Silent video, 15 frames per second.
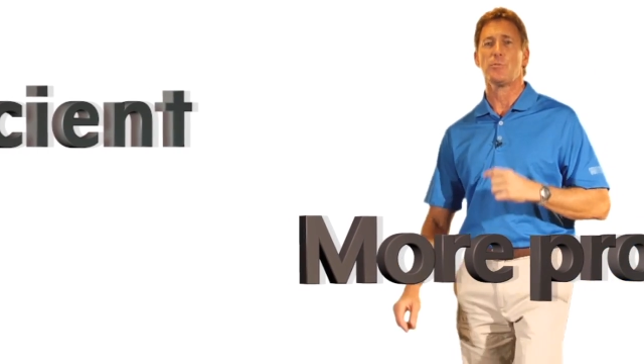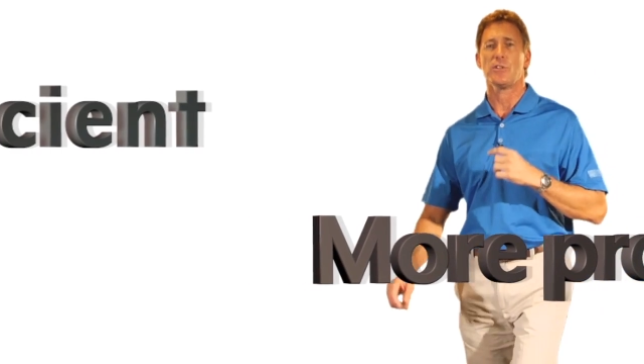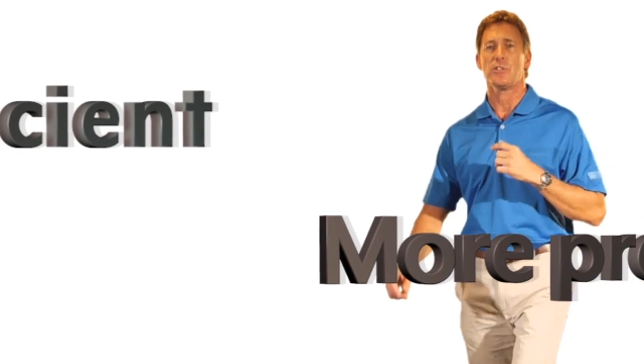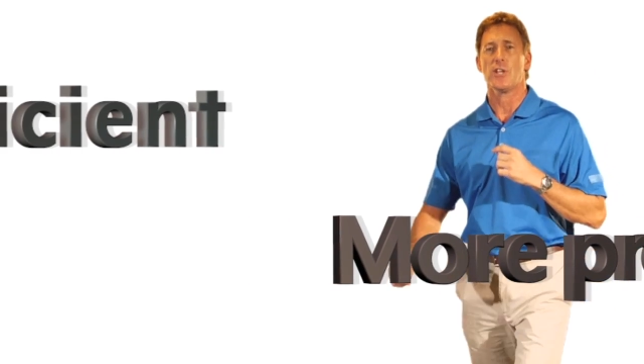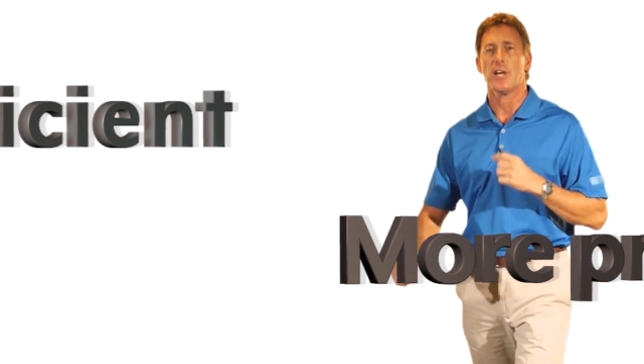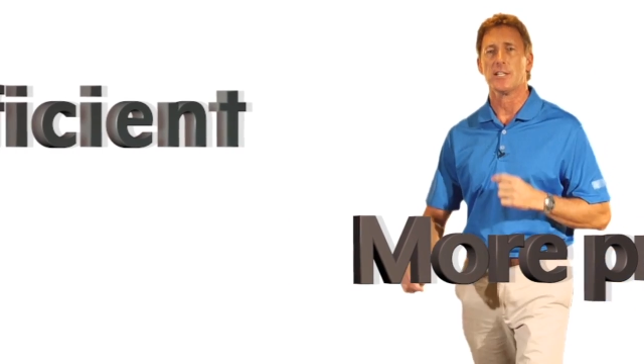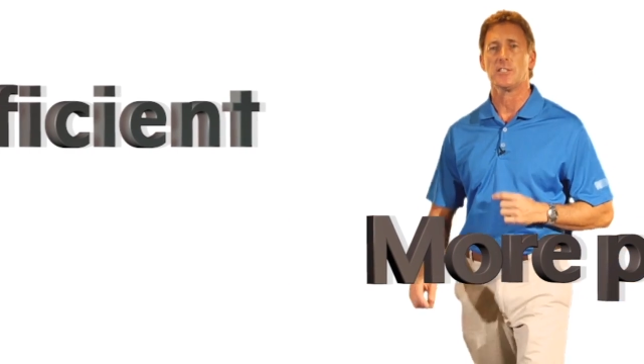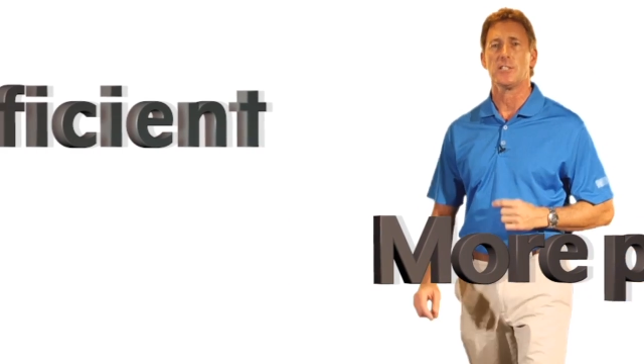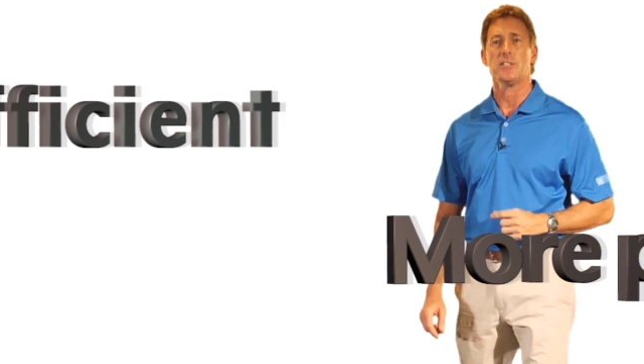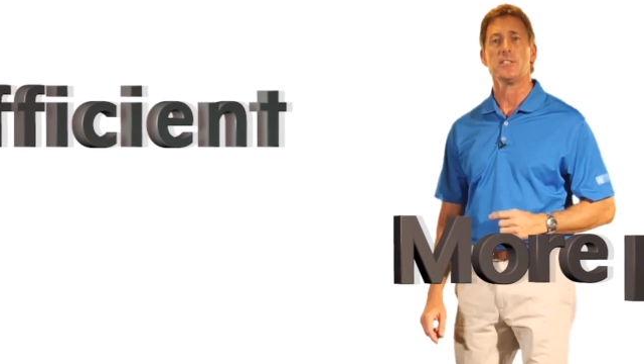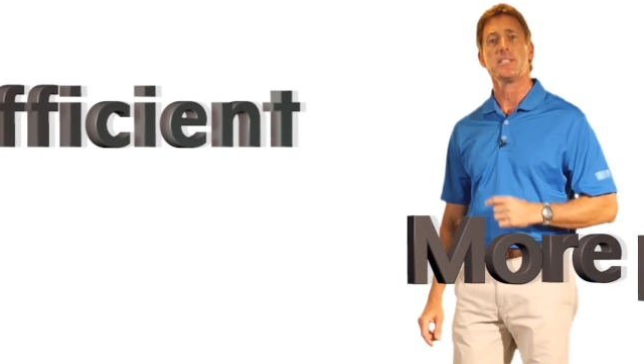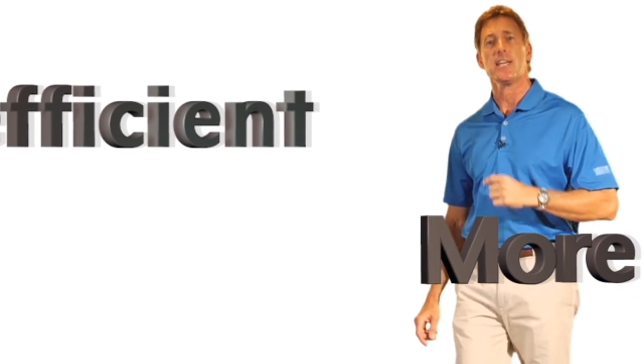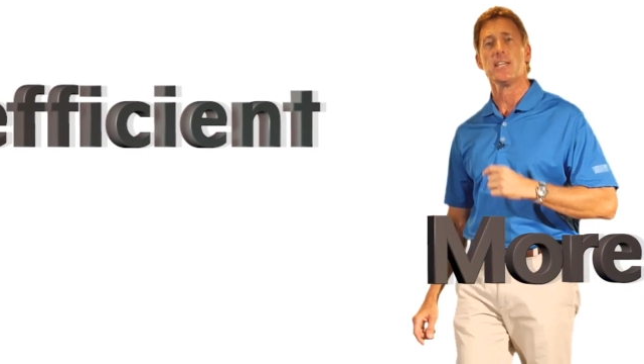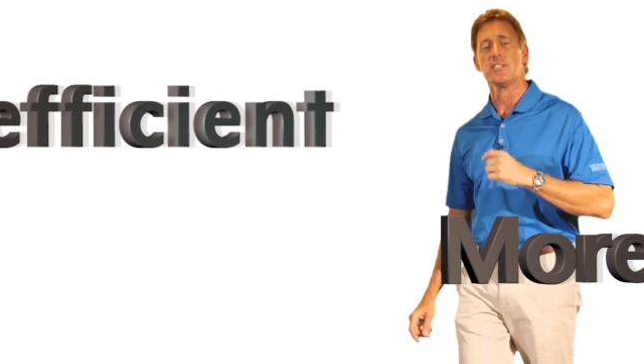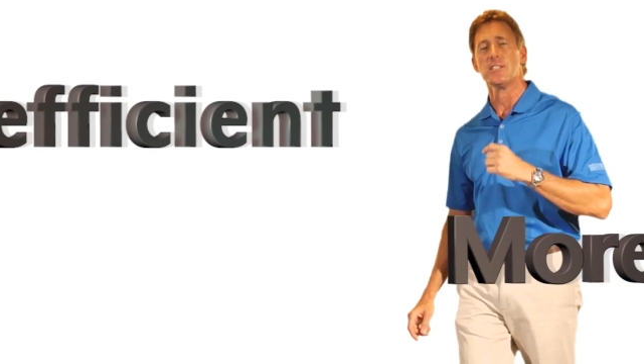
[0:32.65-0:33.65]
and production
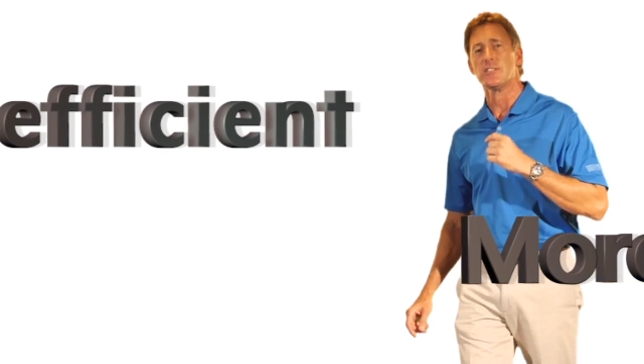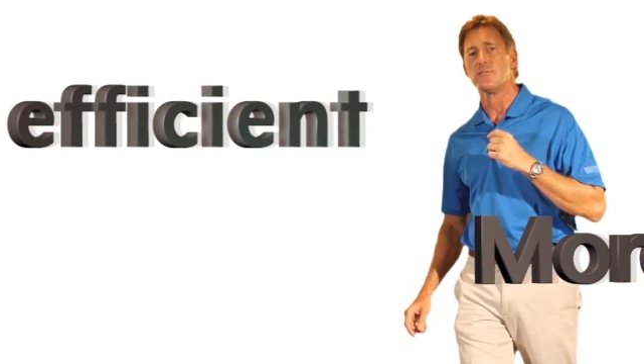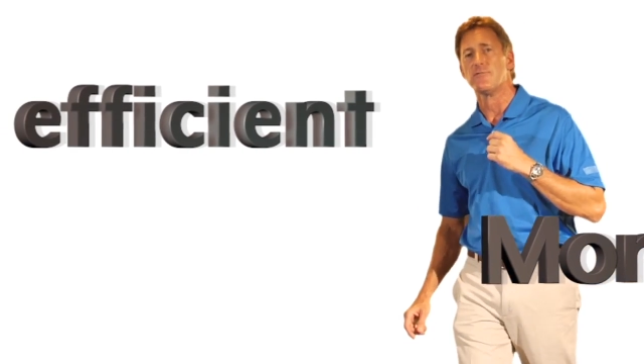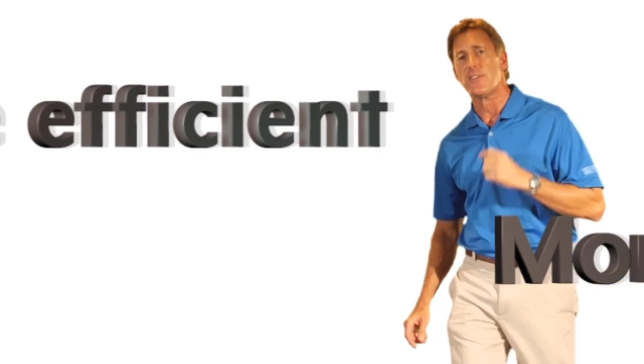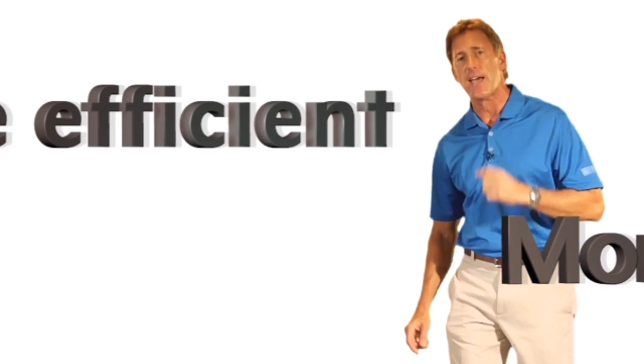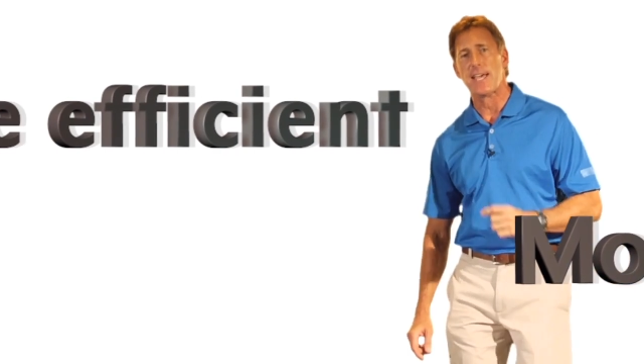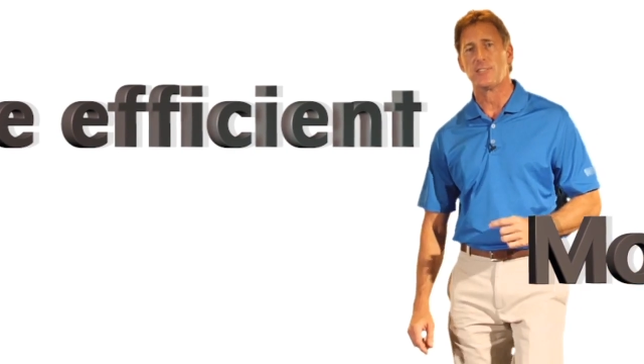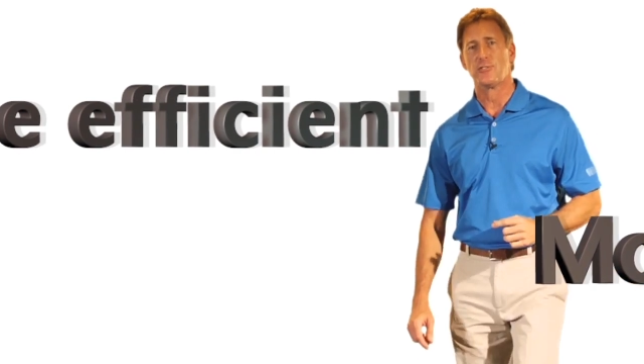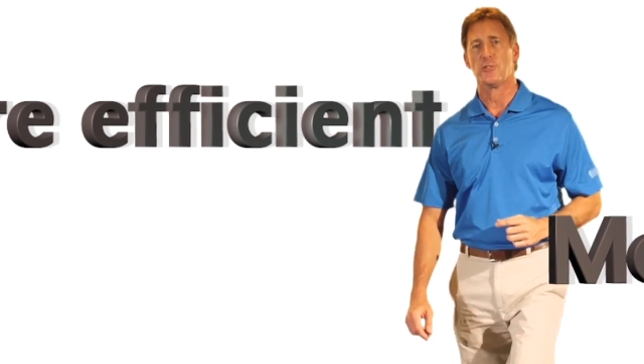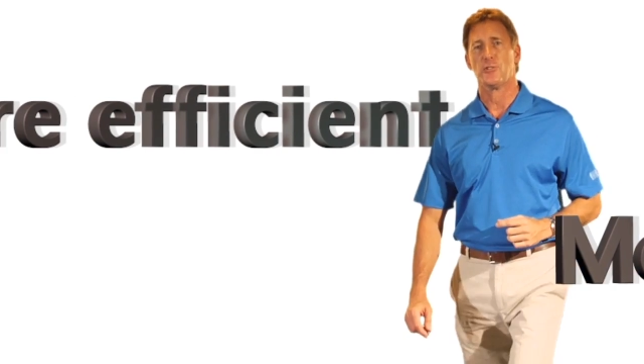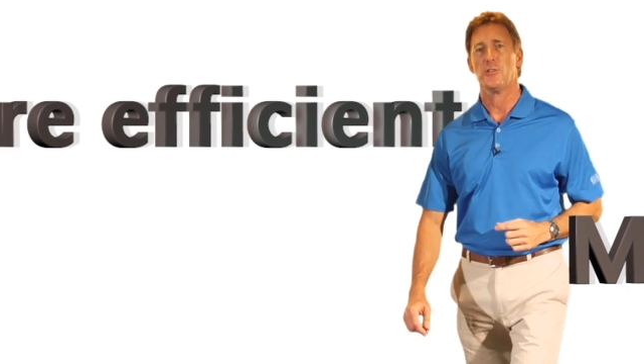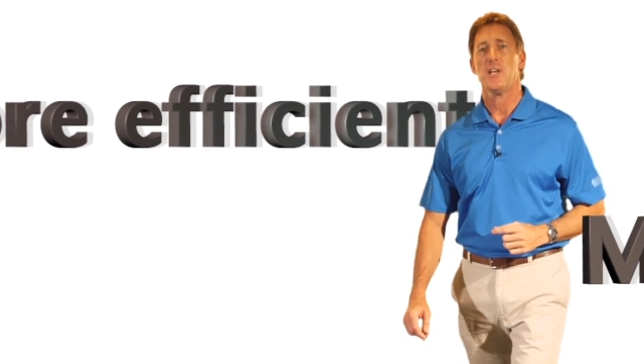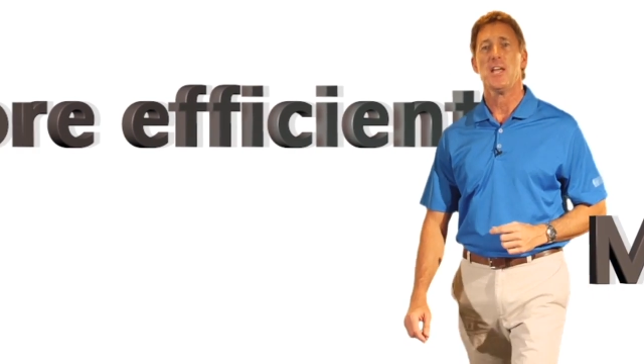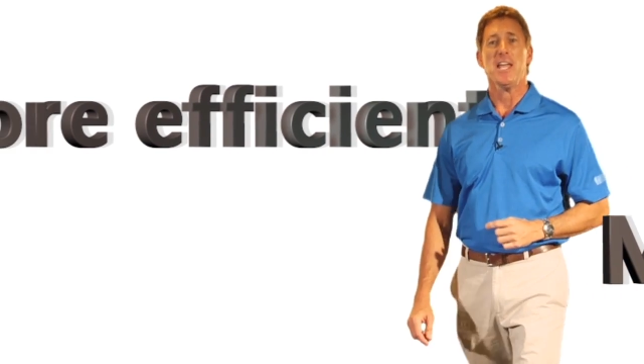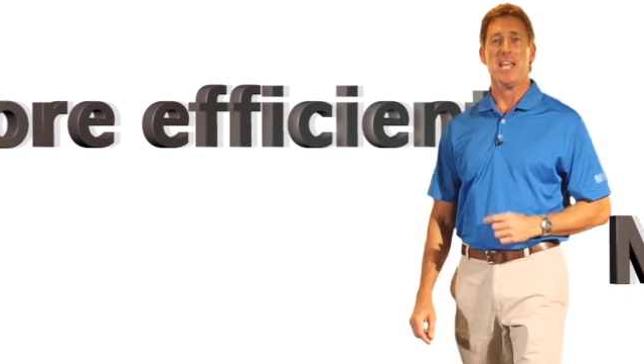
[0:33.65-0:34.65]
stages
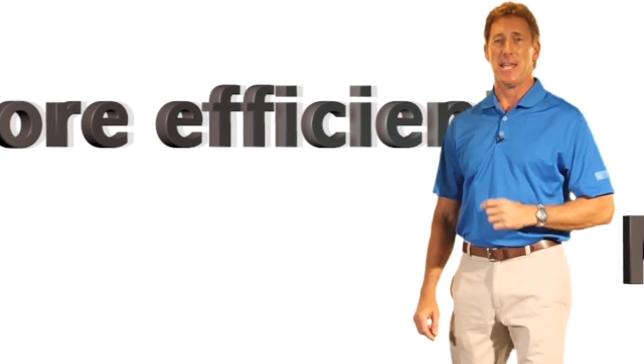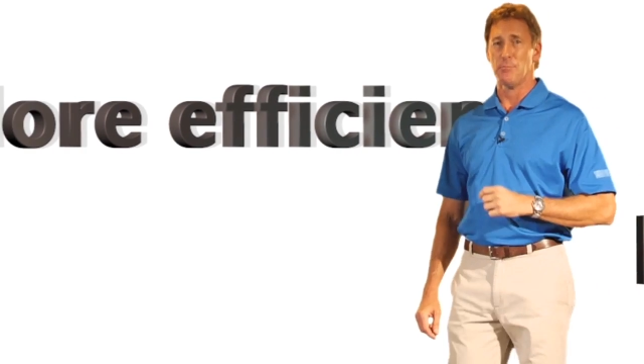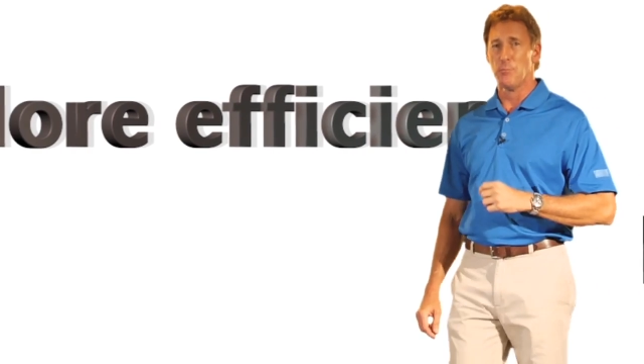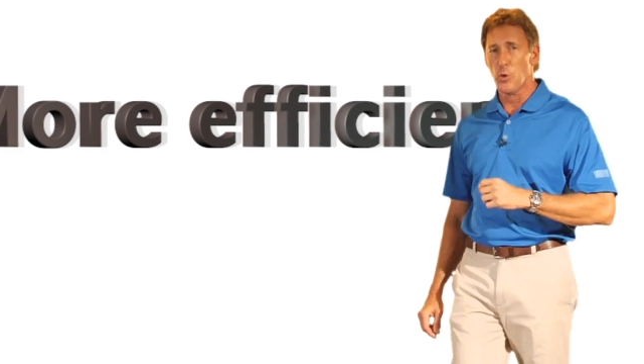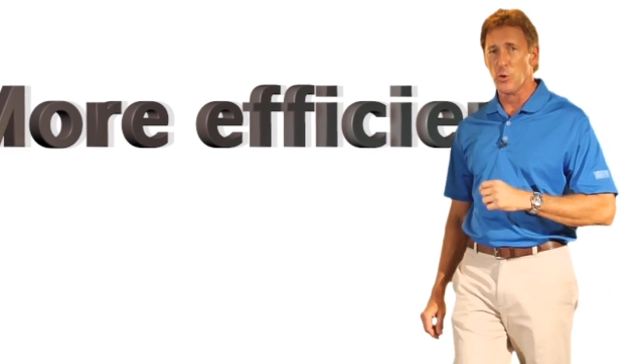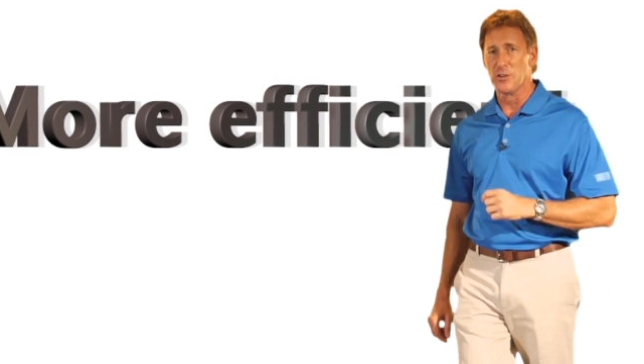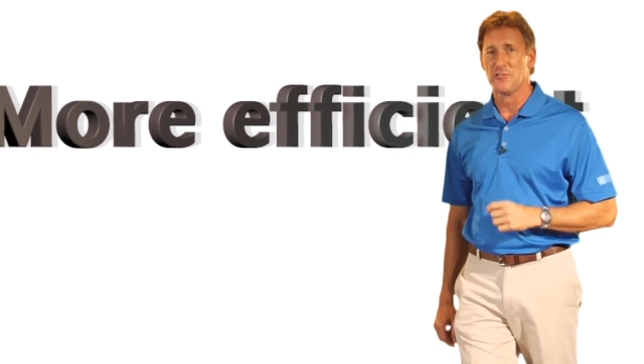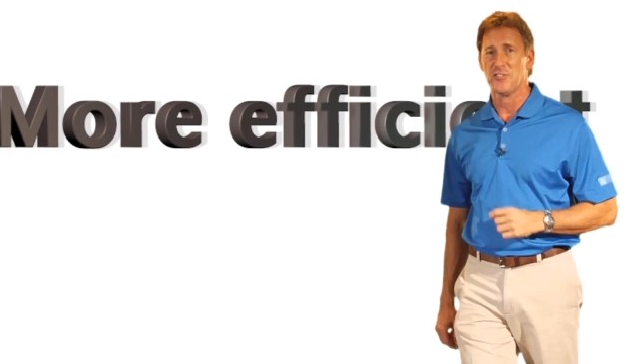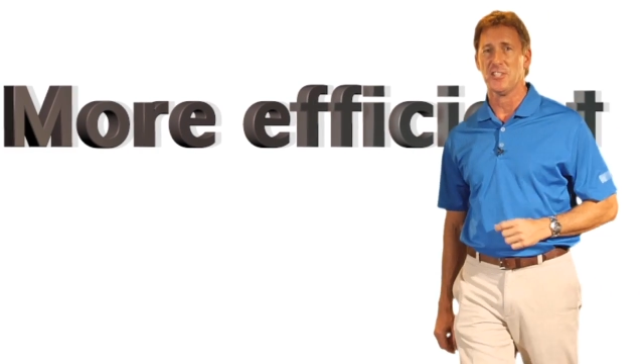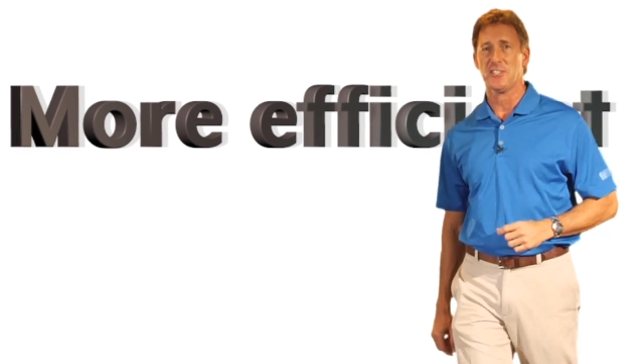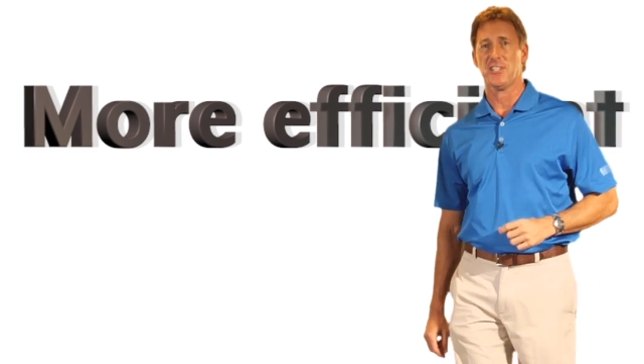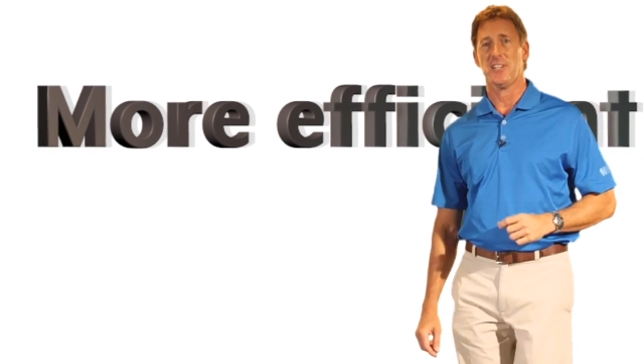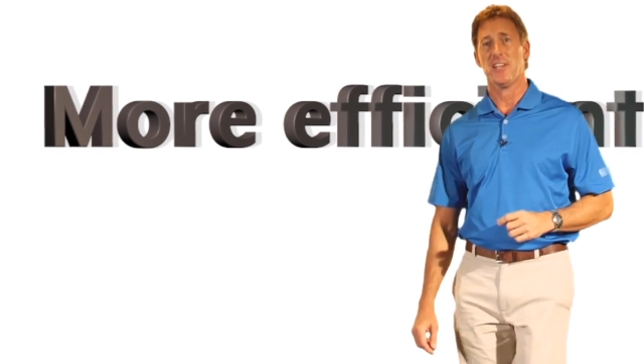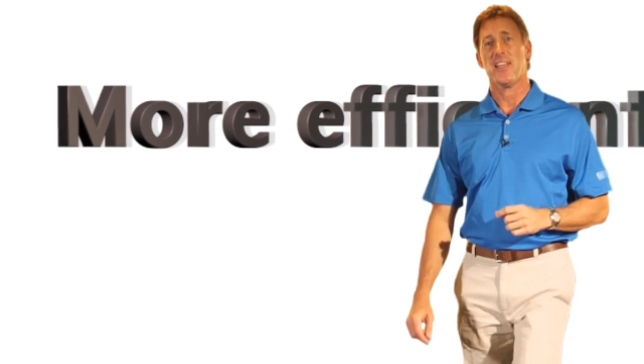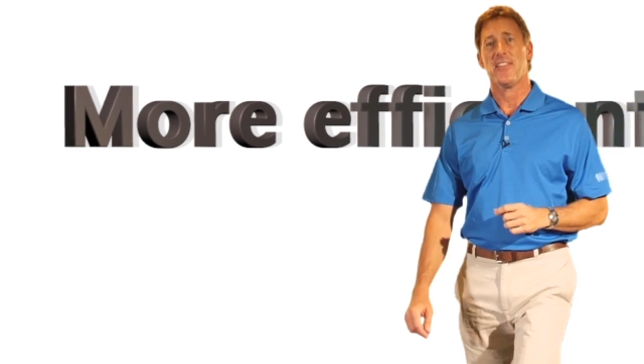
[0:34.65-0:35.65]
faster and more
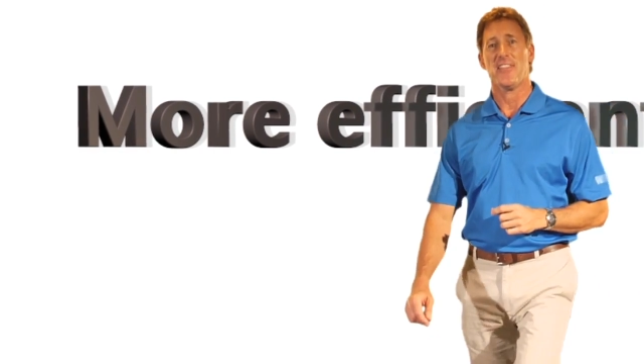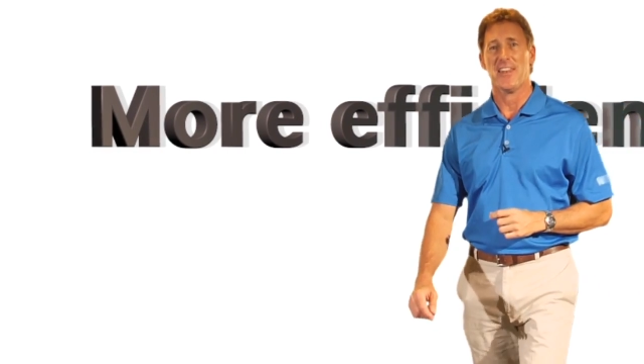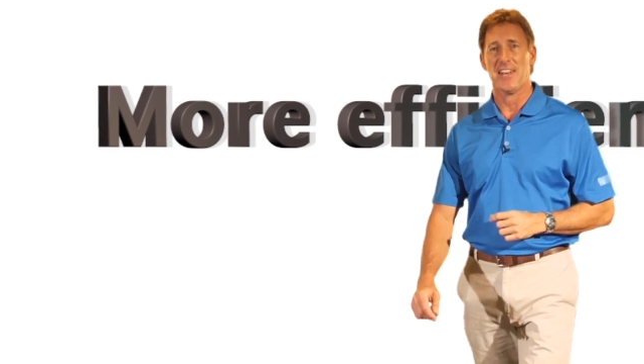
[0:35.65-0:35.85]
efficiently